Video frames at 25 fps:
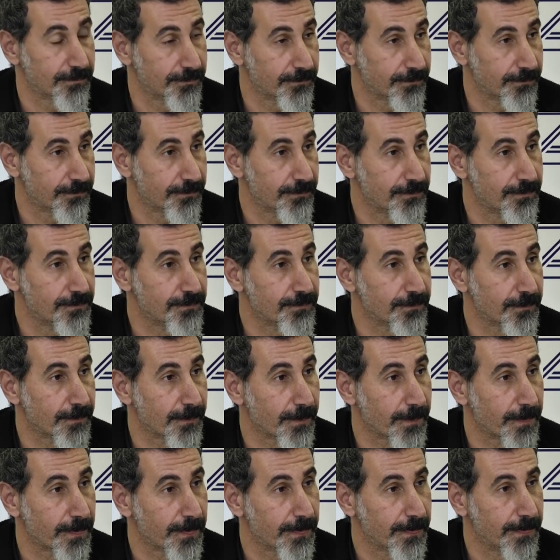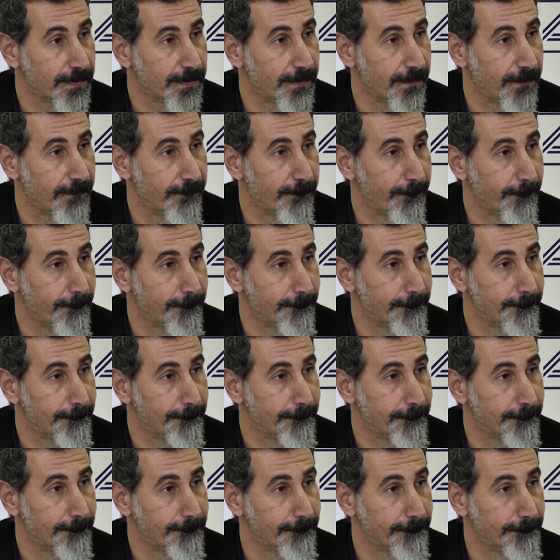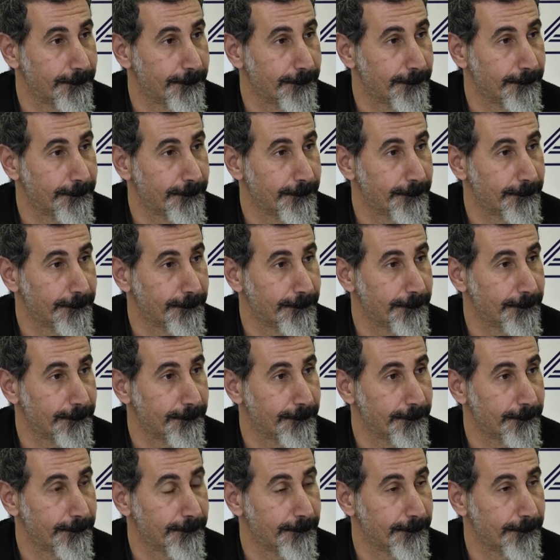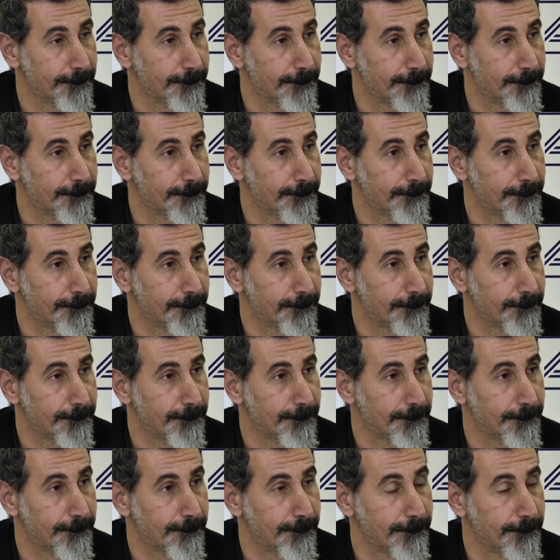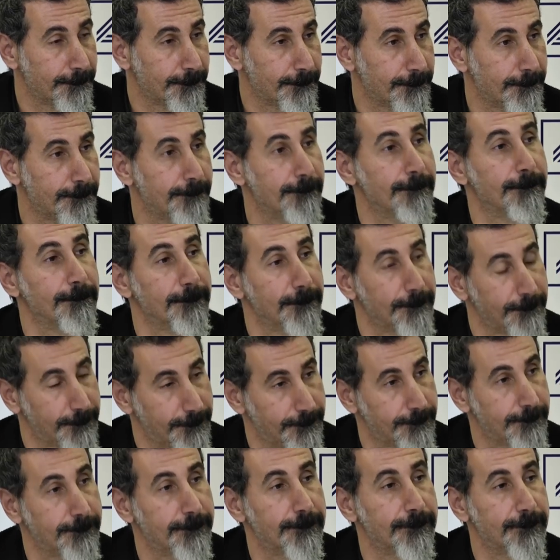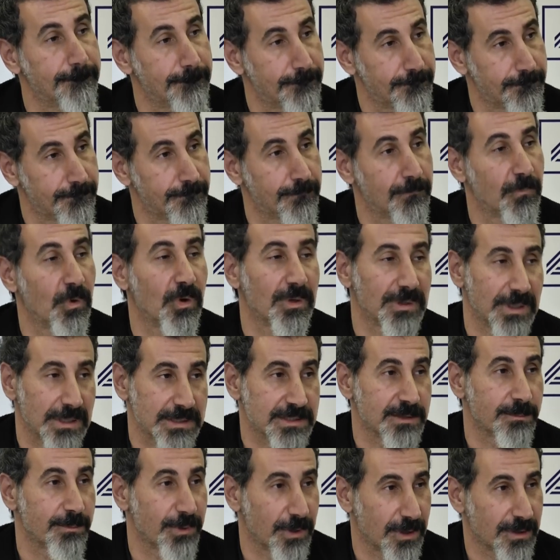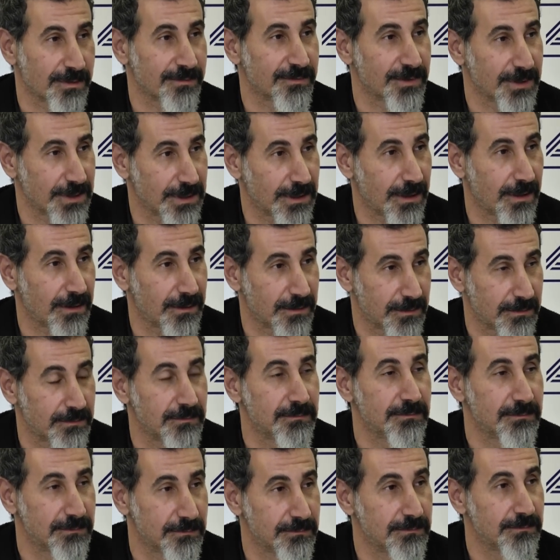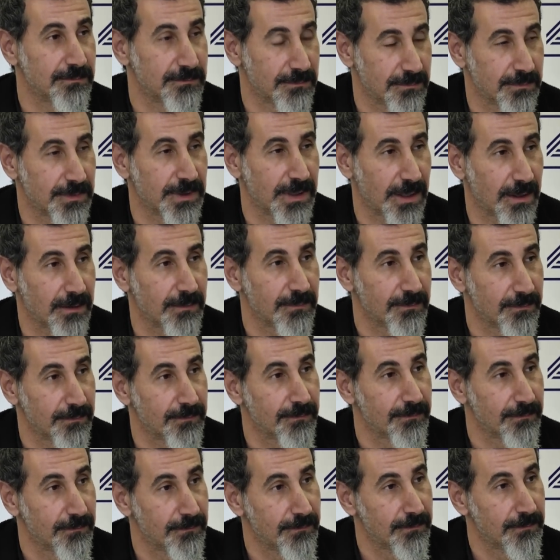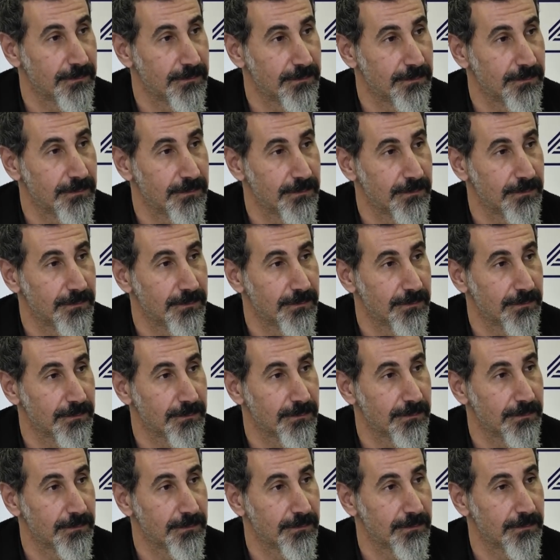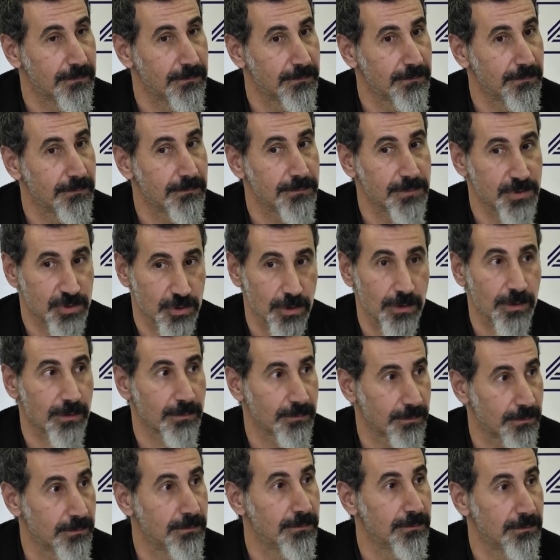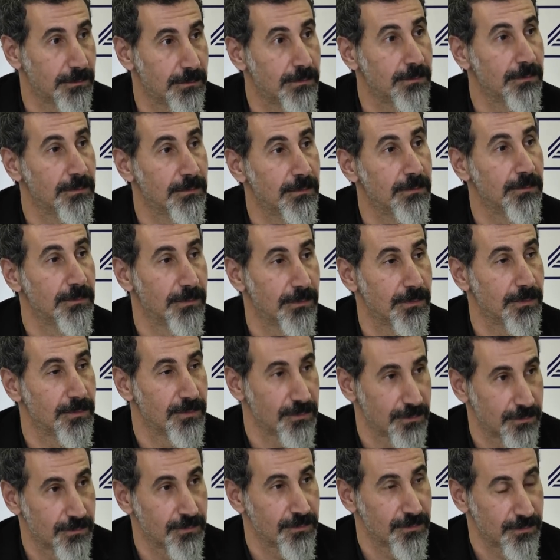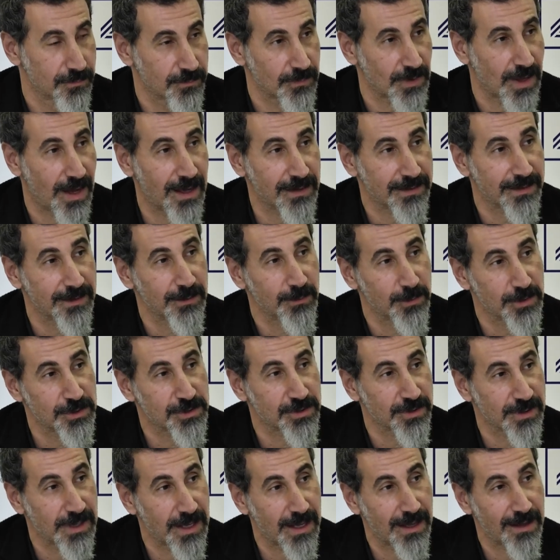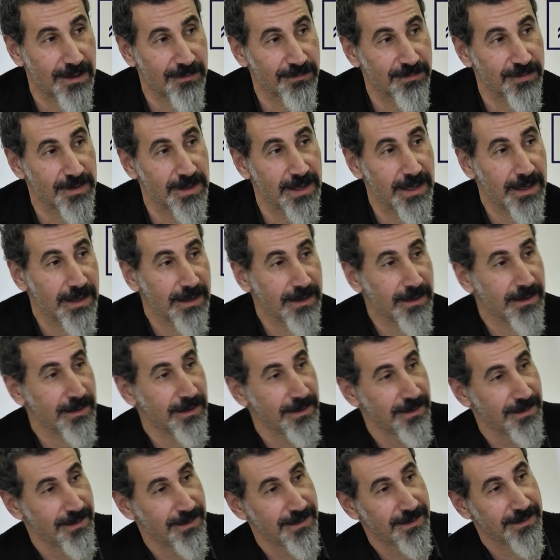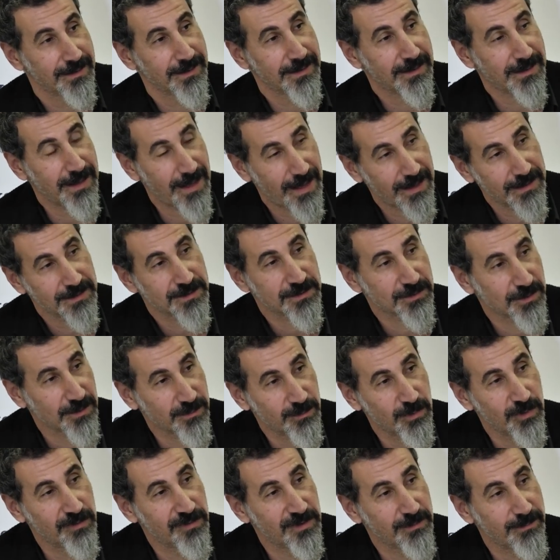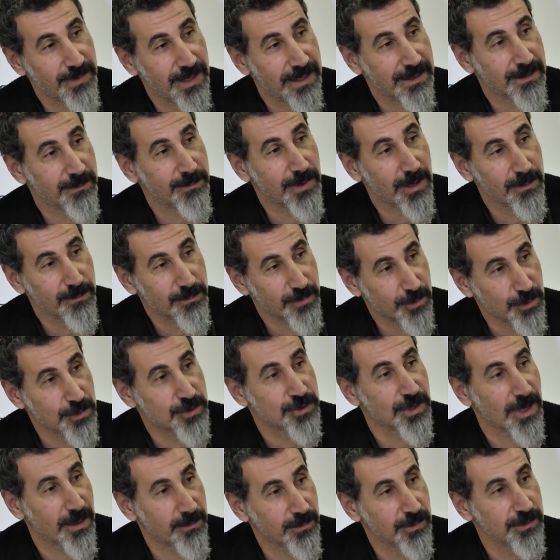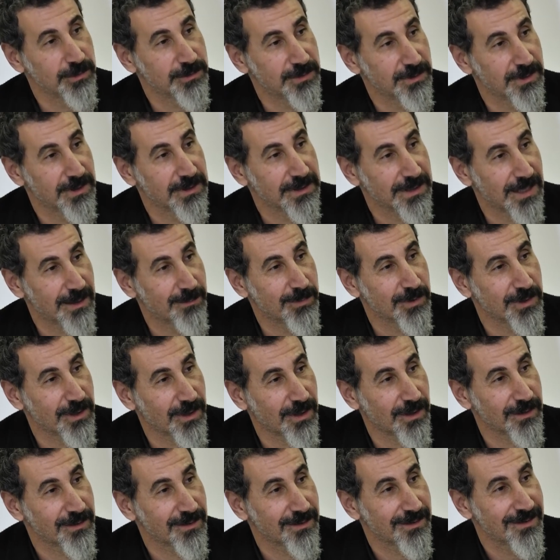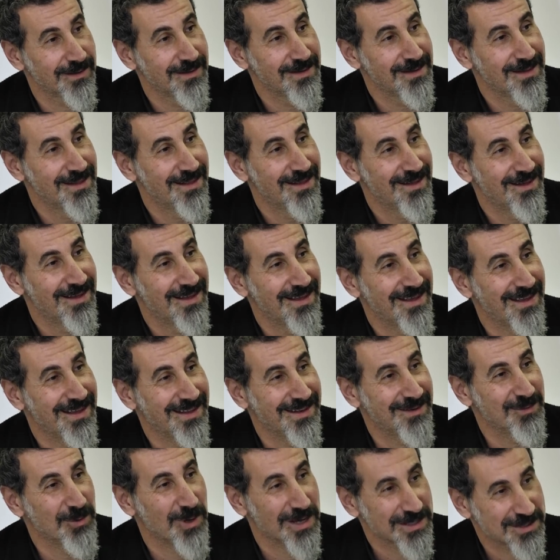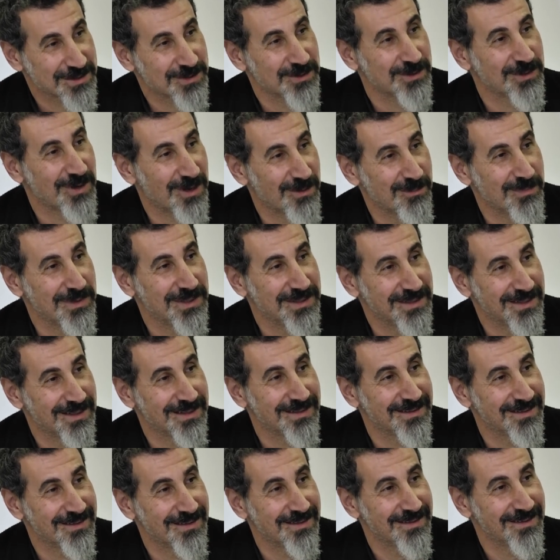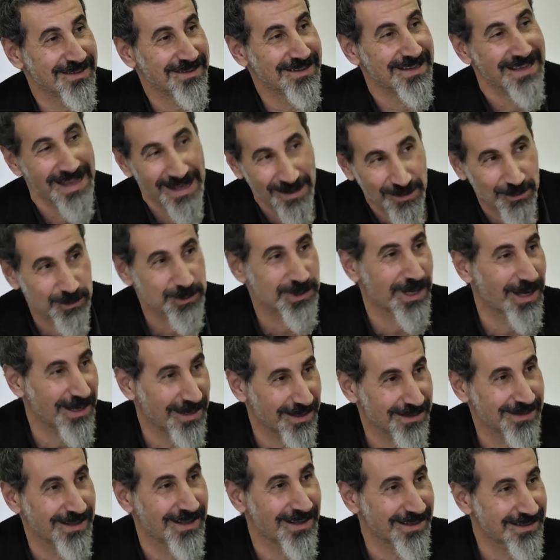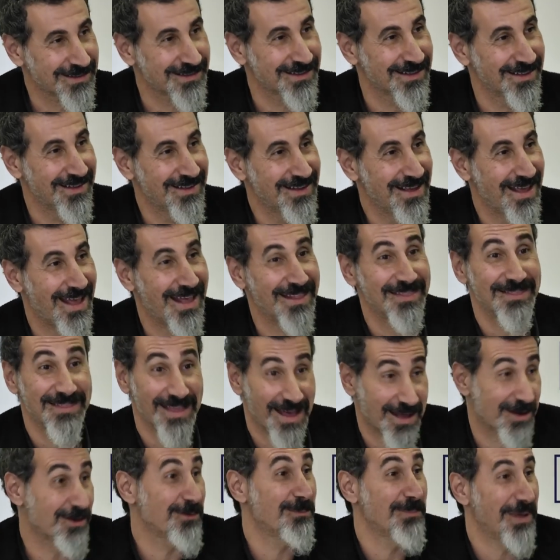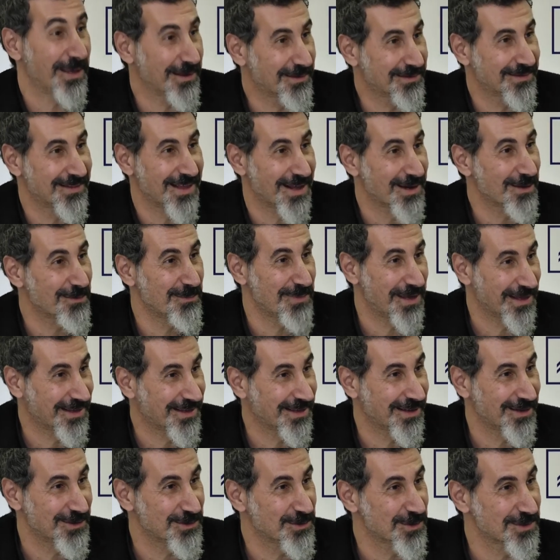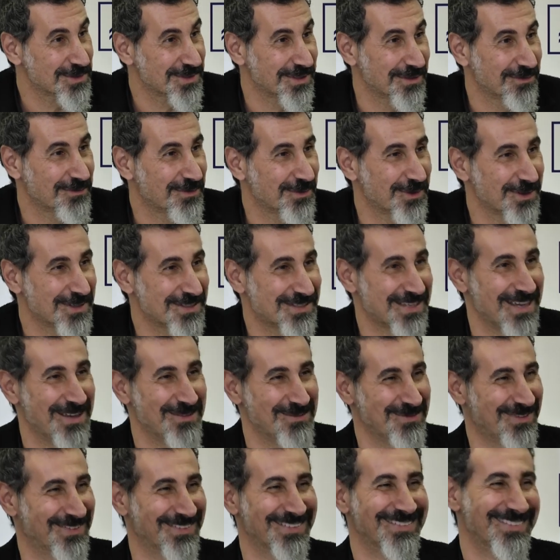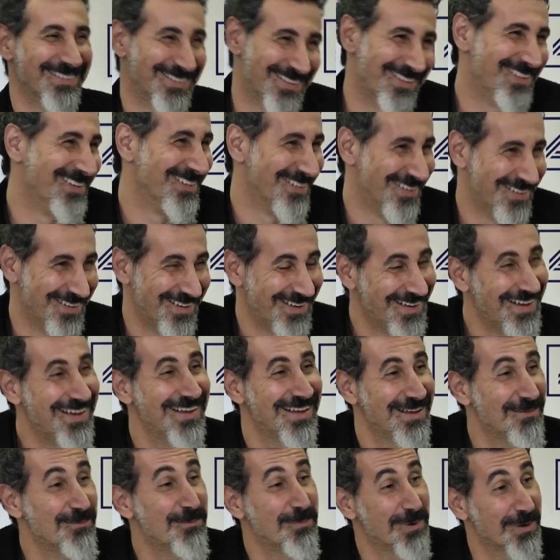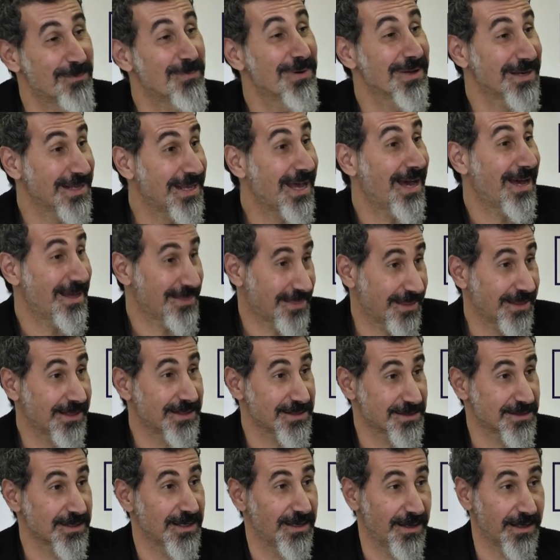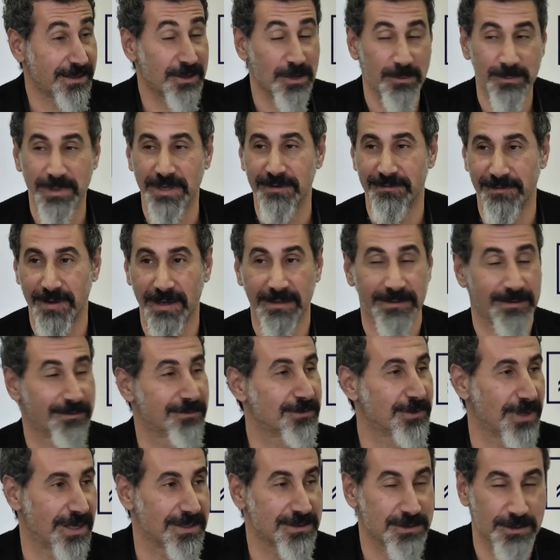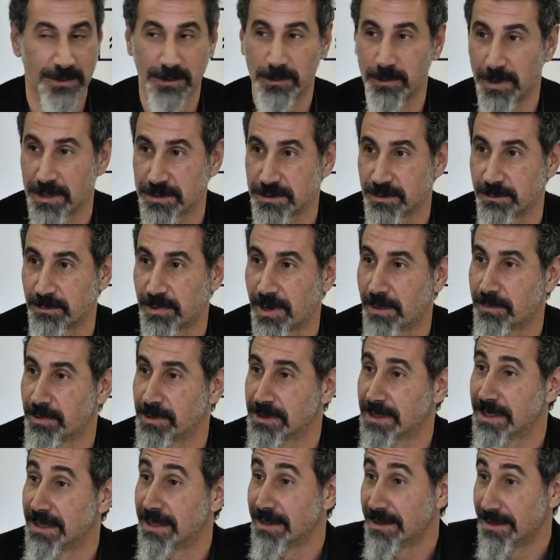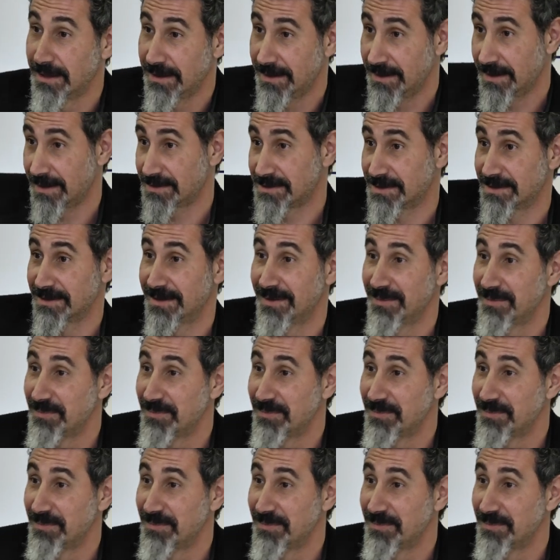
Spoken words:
There is also, I think, a lack of entertainment in Western Armenian, like TV shows, political shows, and all of that. Yeah. Do you think that would help, or is it a too limited audience? I think we should have a gangster movie made about Burçamud in Lebanon, in Western Armenian ghetto dialect, and that'll make it interesting, for example. But yeah, I think it could be effective to answer your question properly. Yes.